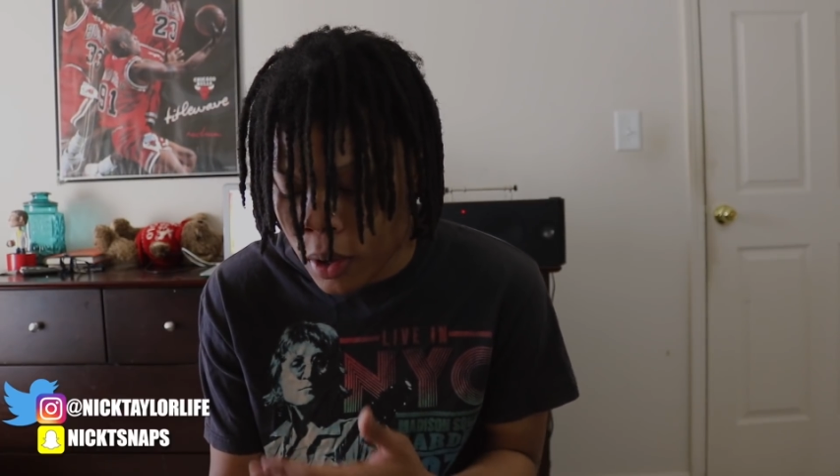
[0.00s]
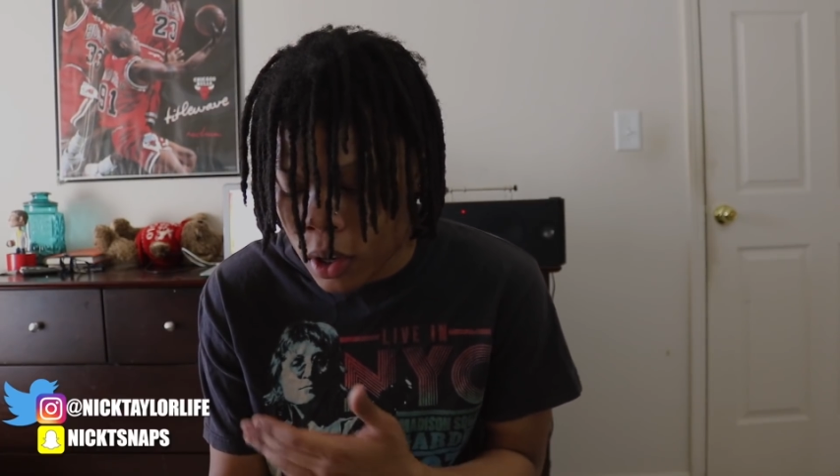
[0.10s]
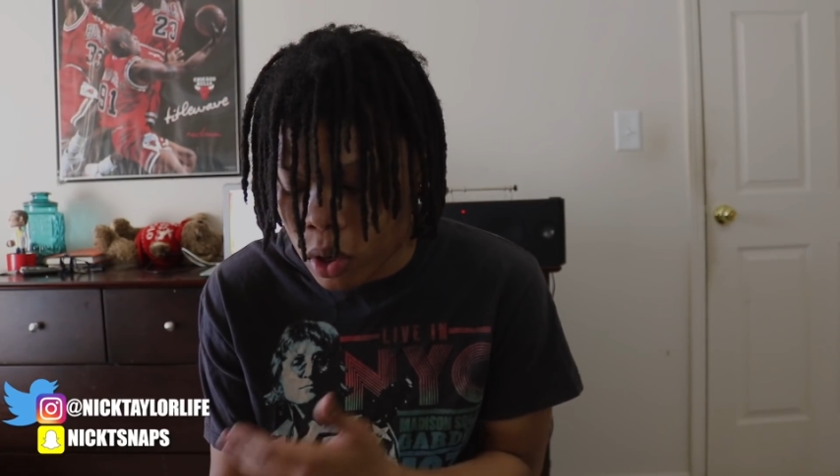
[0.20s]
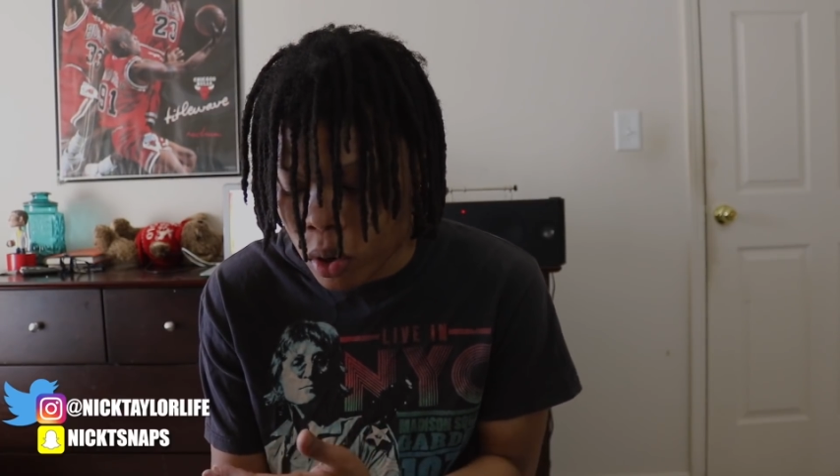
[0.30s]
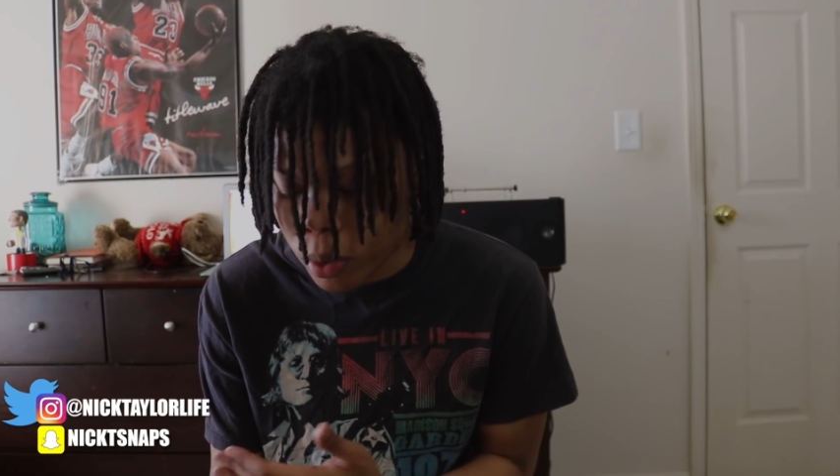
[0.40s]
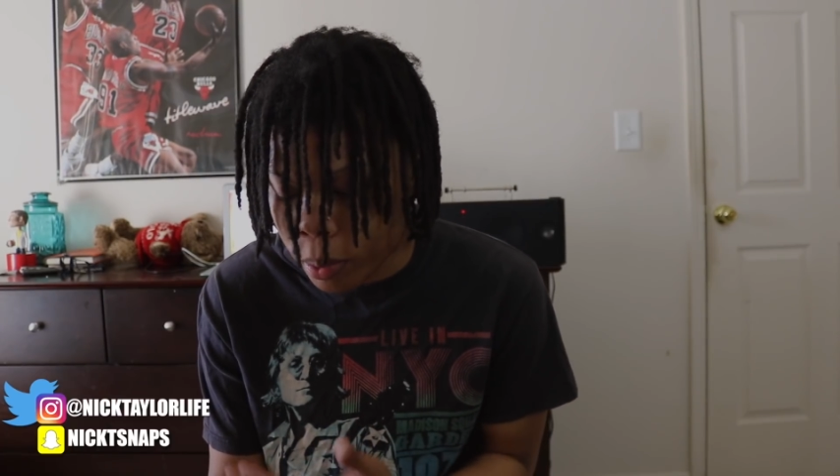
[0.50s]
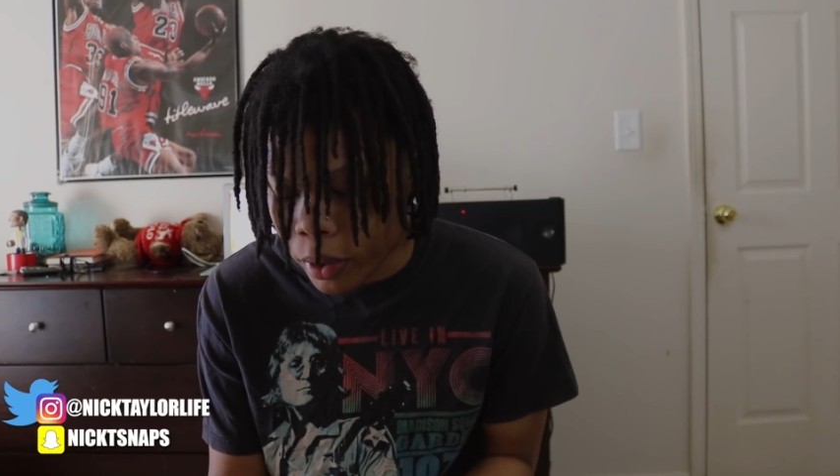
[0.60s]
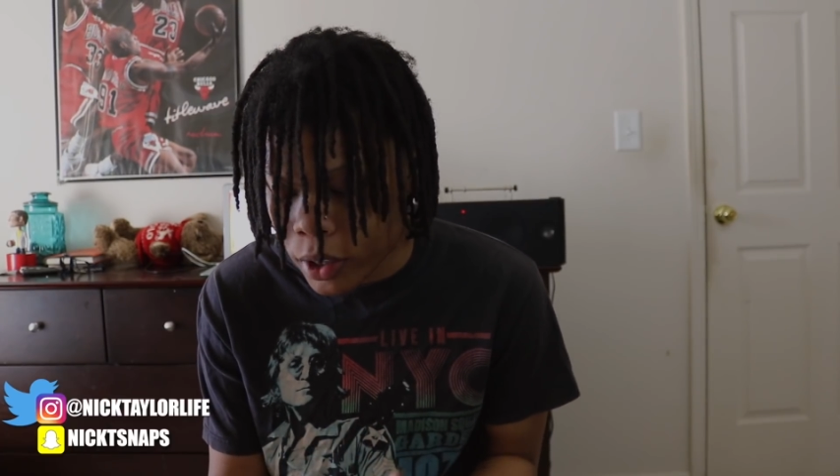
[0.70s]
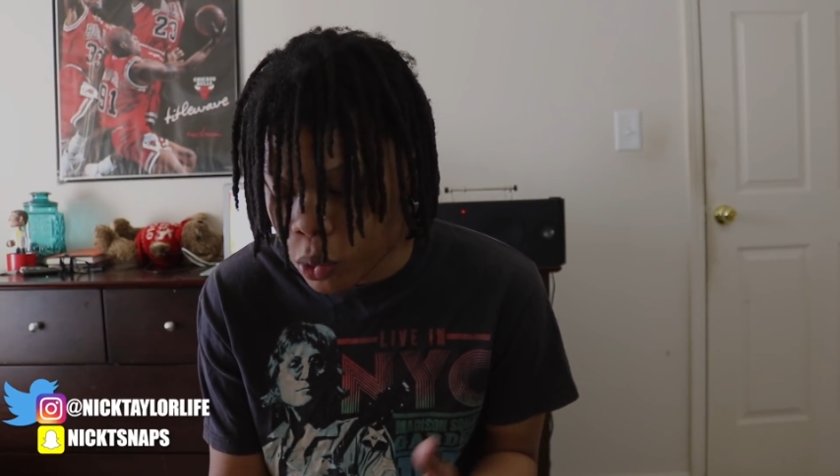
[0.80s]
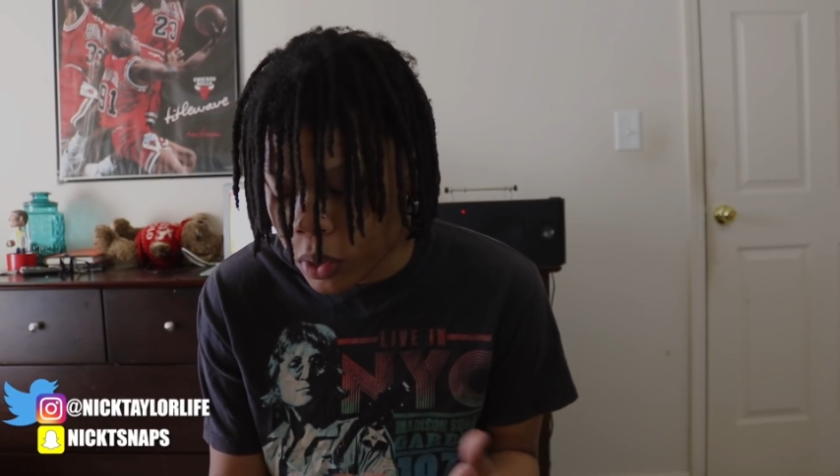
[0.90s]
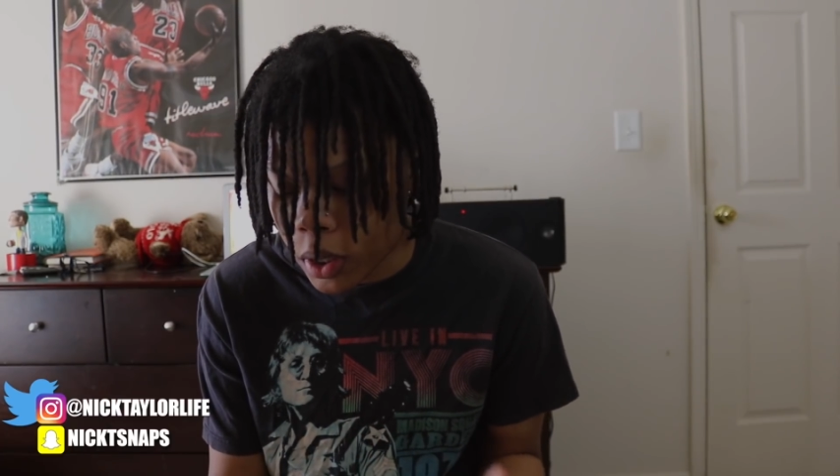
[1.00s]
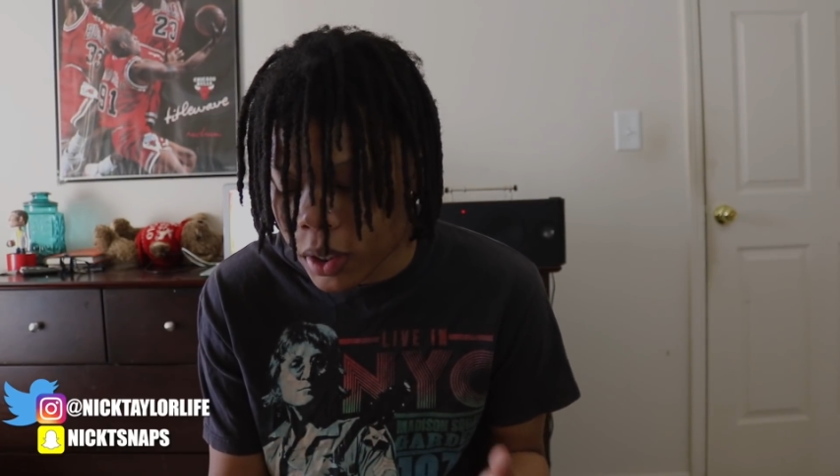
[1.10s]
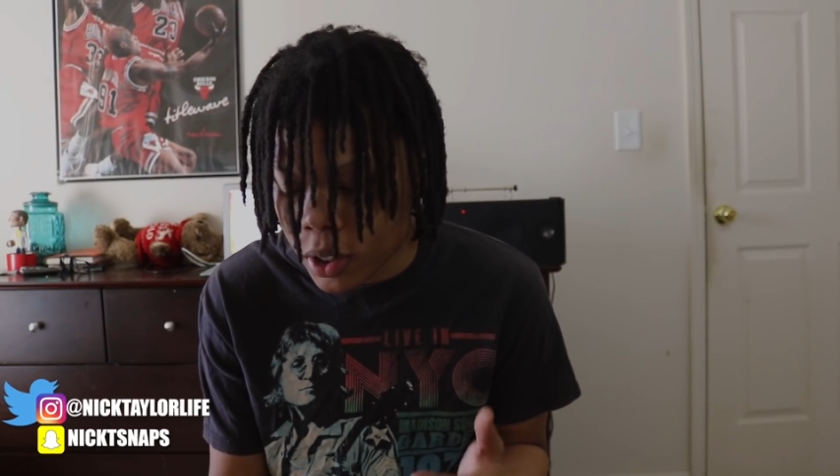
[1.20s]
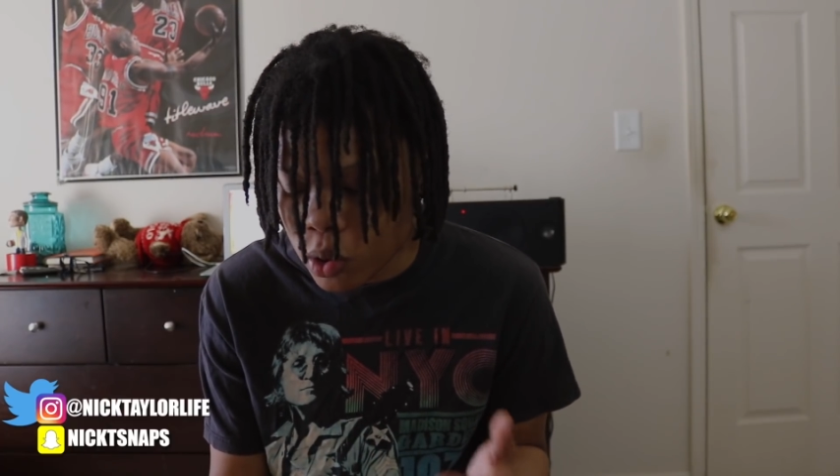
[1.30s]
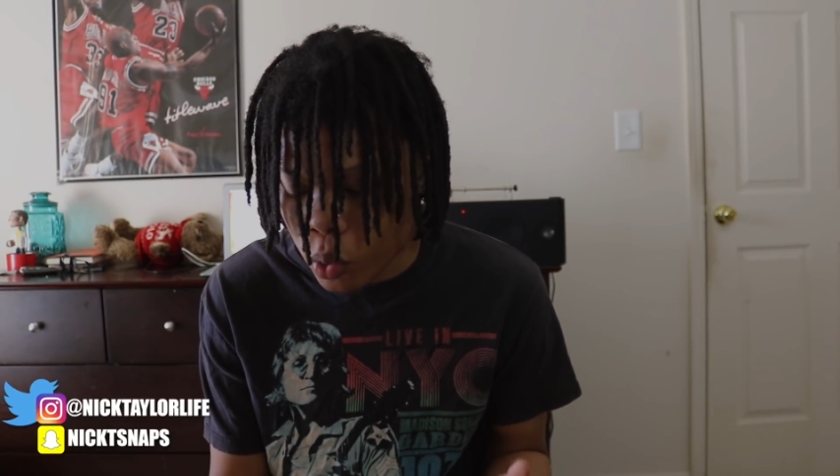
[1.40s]
You know the place where
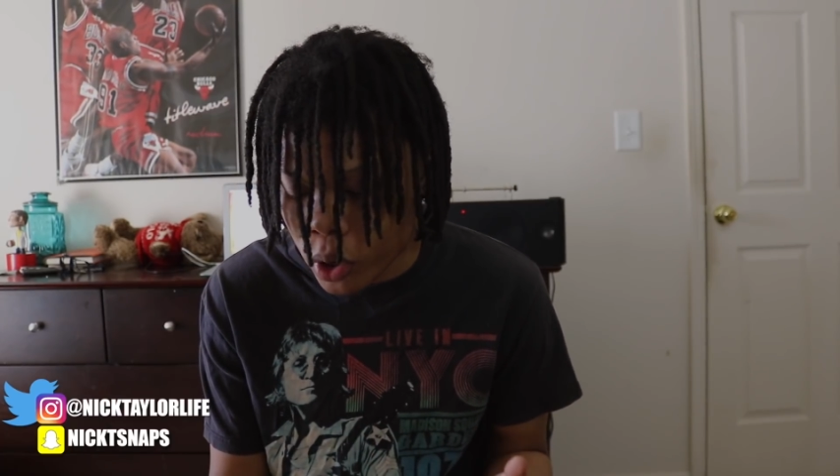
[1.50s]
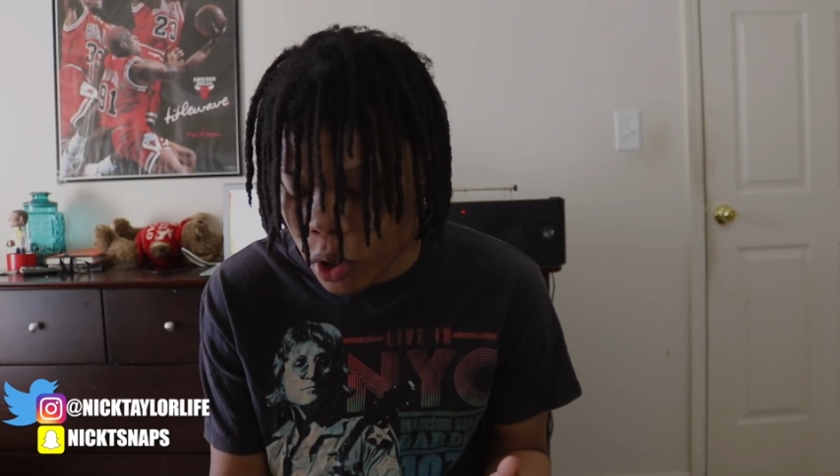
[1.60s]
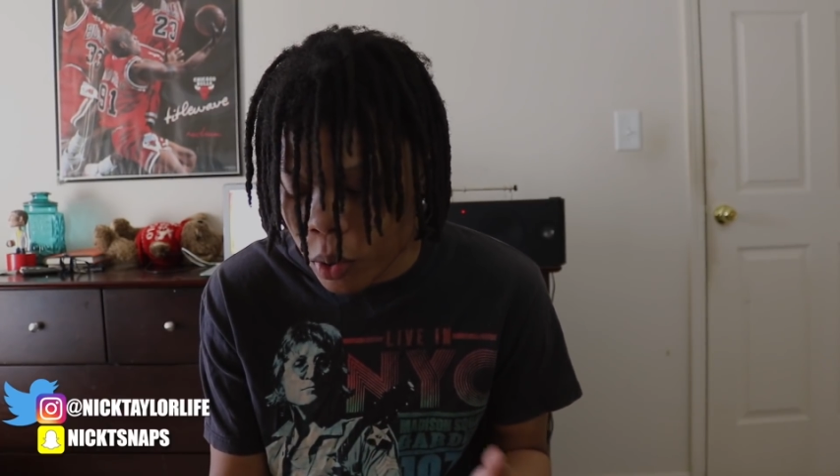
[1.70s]
nothing is real.